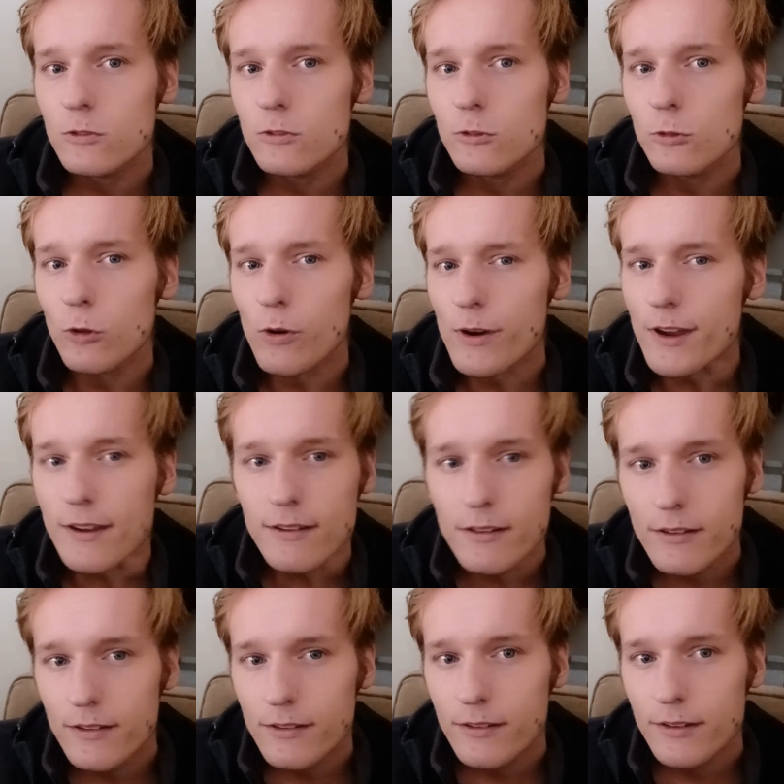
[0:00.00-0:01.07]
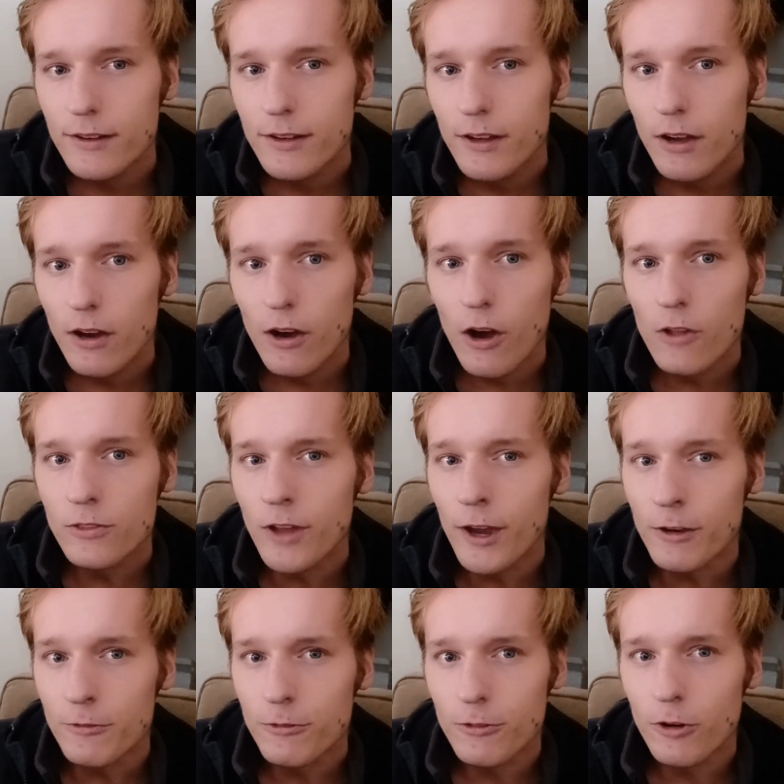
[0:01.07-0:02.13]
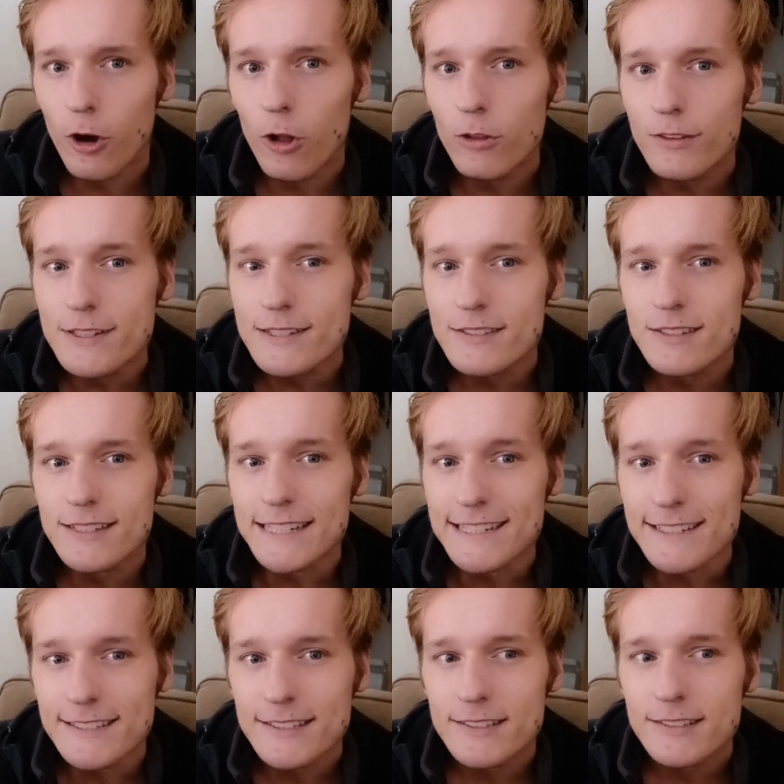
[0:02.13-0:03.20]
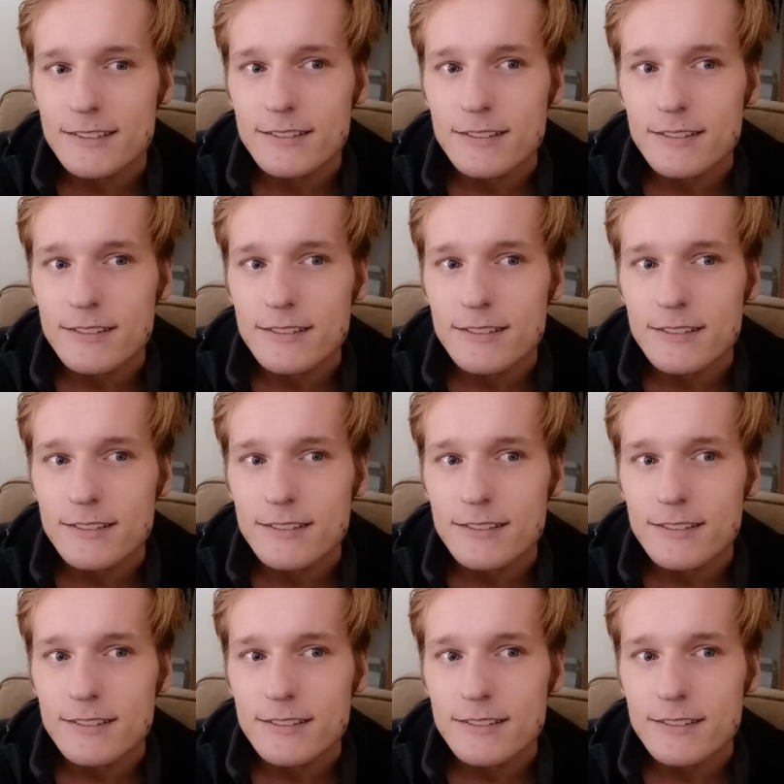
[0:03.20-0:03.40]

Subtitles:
looking online for all these things.